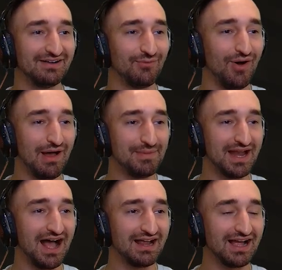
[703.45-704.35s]
Well, I mean,
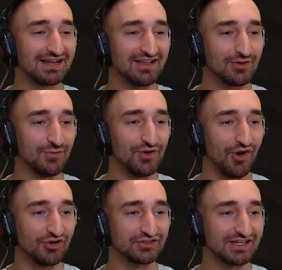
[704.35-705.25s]
I, I guess it wouldn't
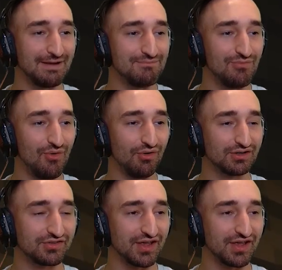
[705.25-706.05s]
hurt to get more,